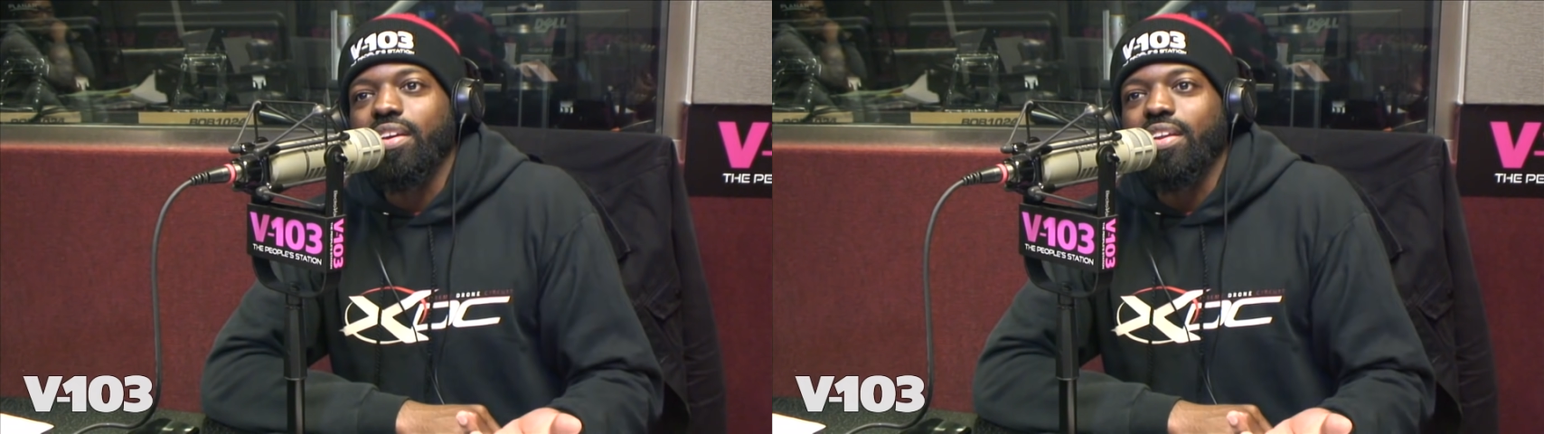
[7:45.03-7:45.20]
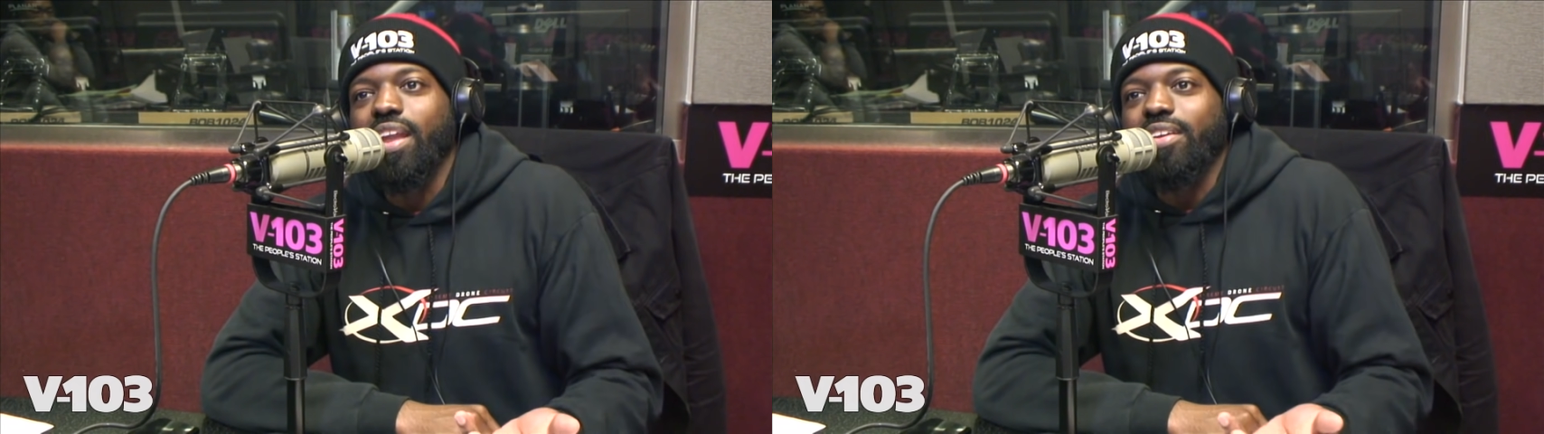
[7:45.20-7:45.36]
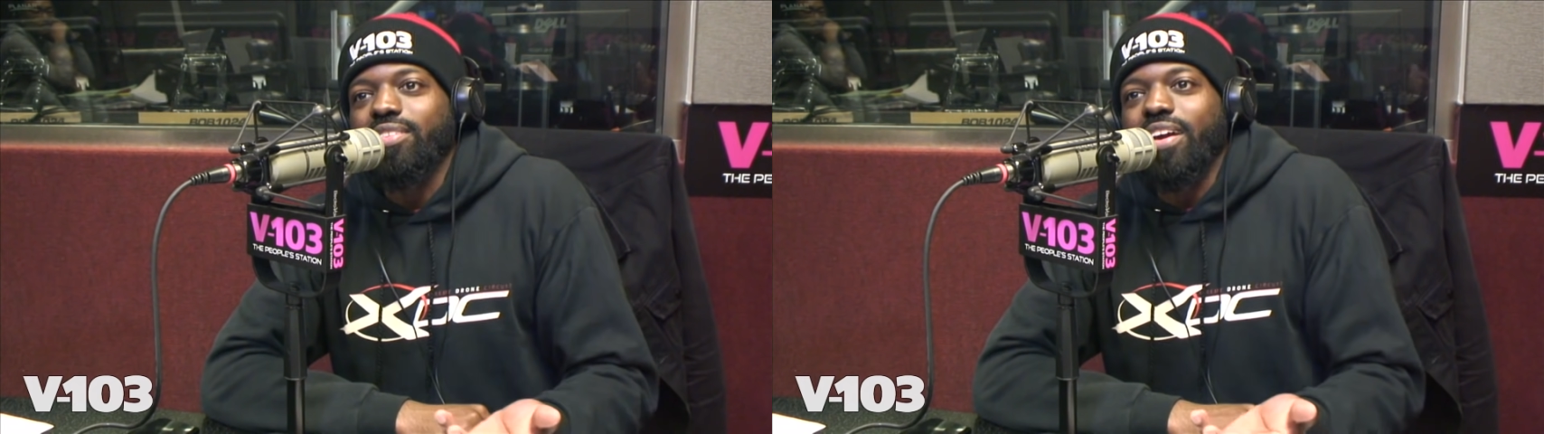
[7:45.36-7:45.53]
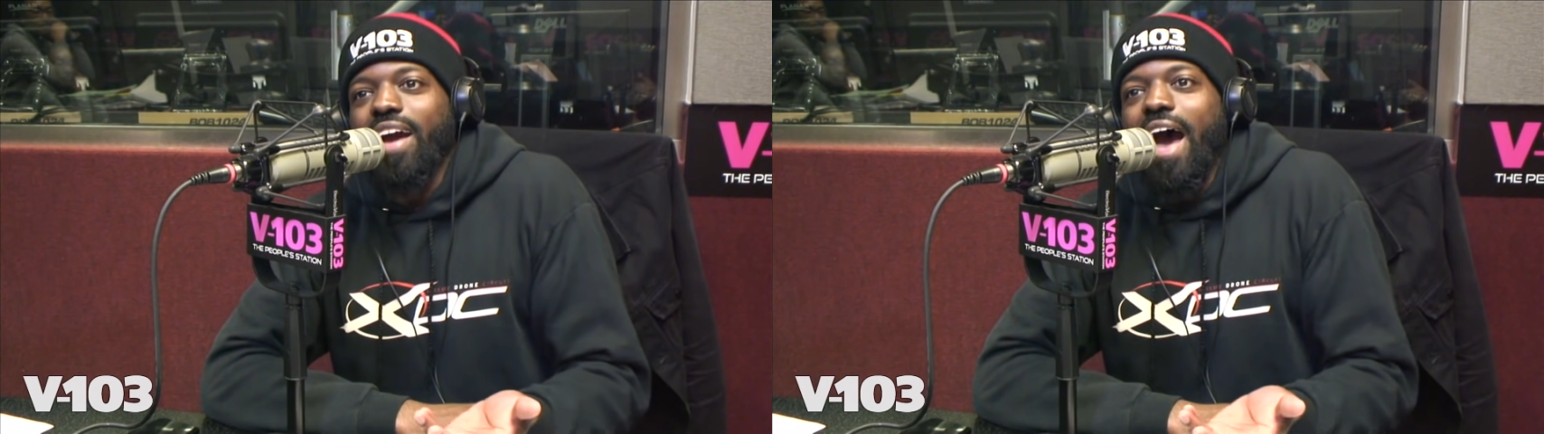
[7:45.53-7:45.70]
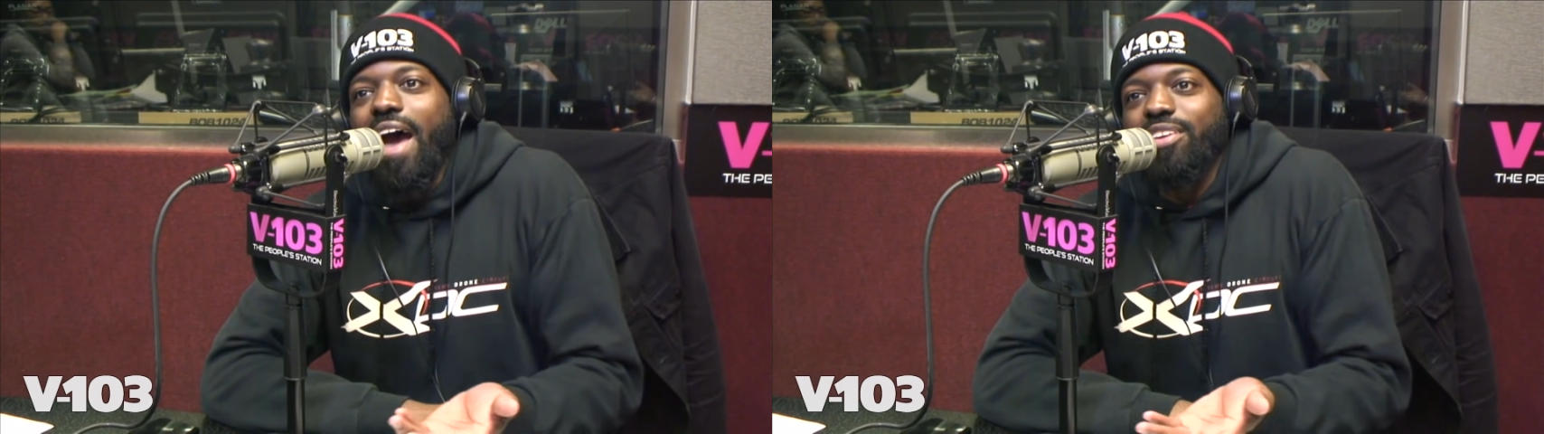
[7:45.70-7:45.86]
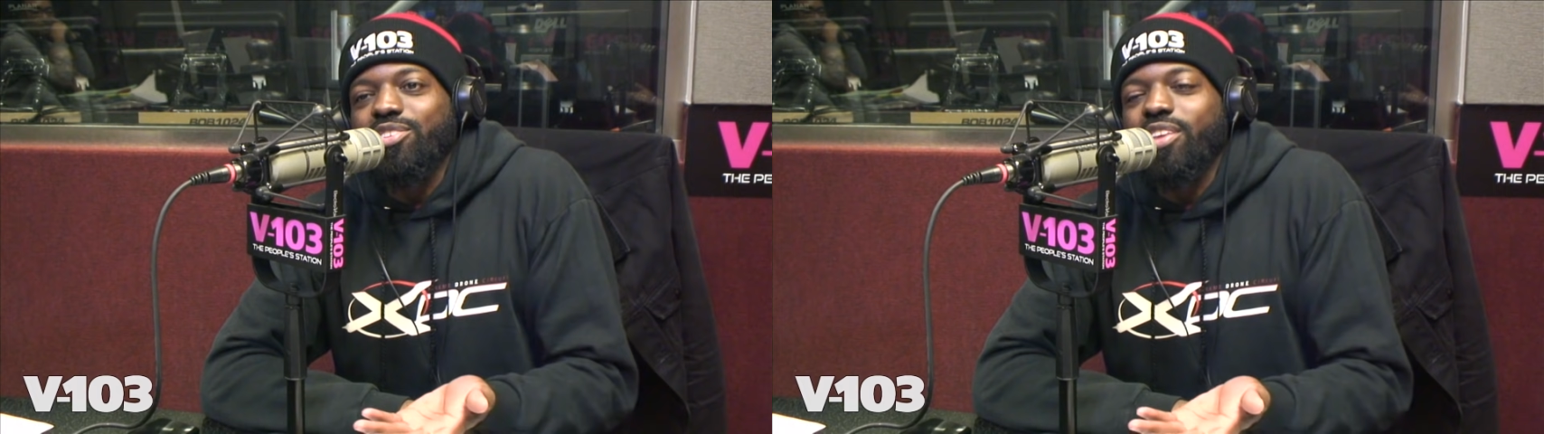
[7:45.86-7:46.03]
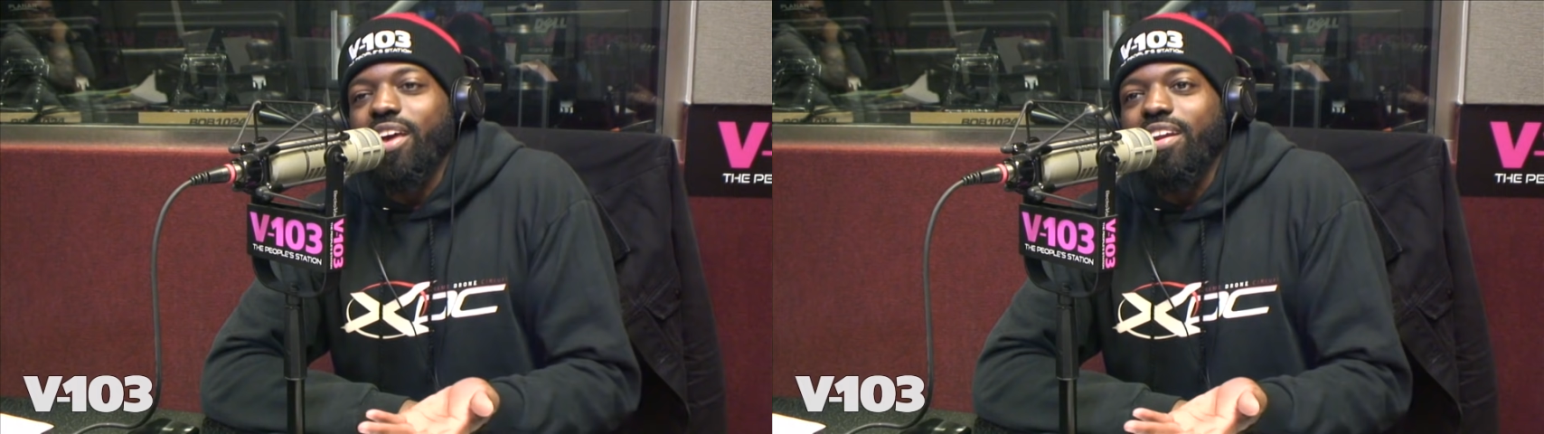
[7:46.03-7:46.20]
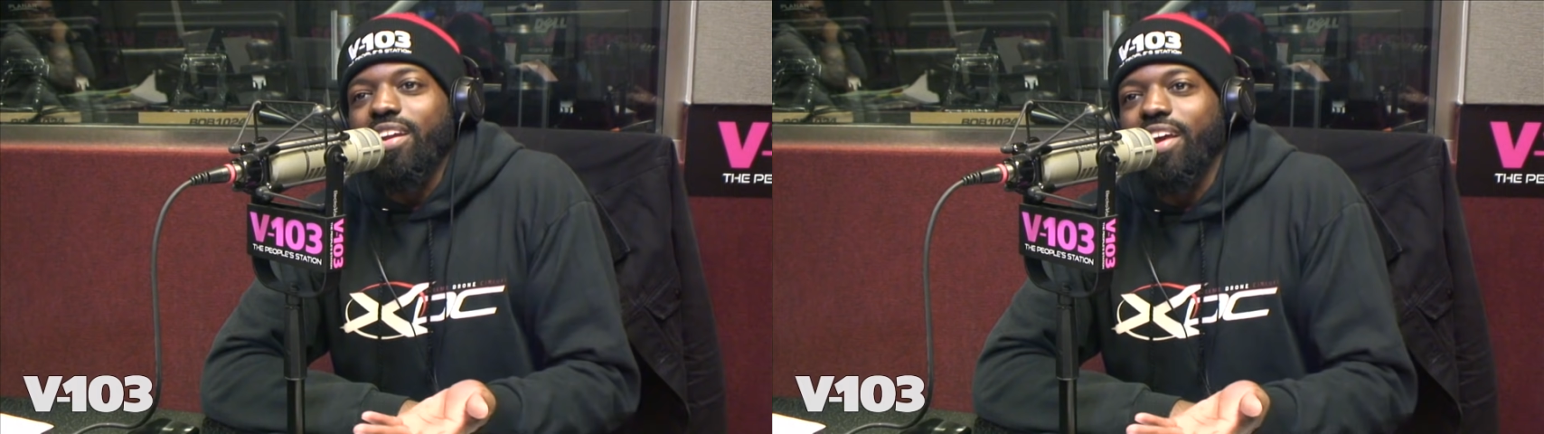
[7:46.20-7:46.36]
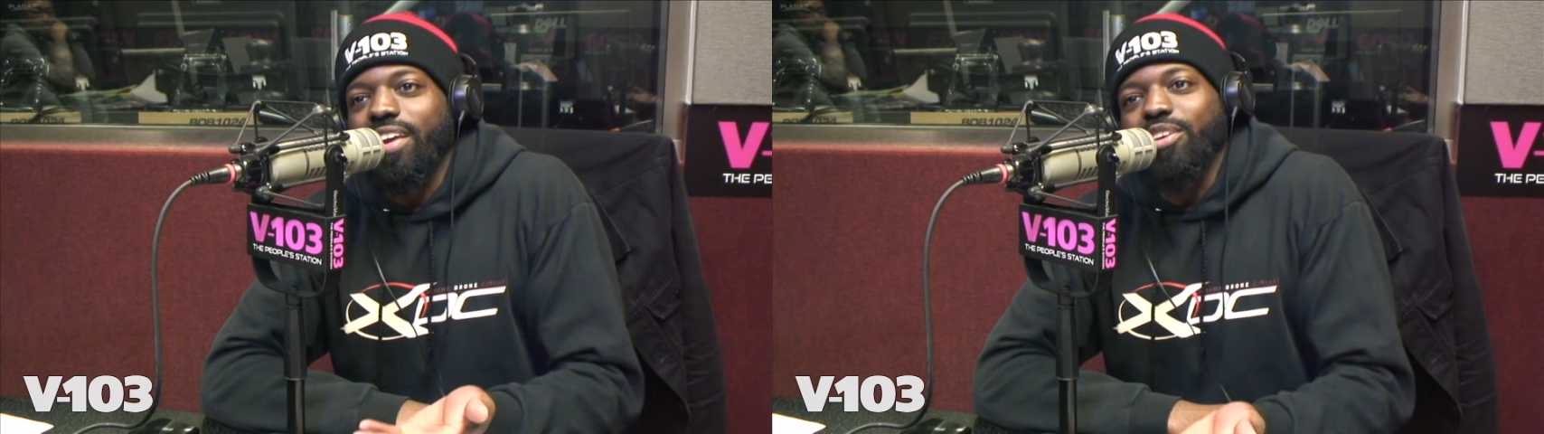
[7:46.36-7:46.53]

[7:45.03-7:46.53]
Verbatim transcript: Like the guy is standing there,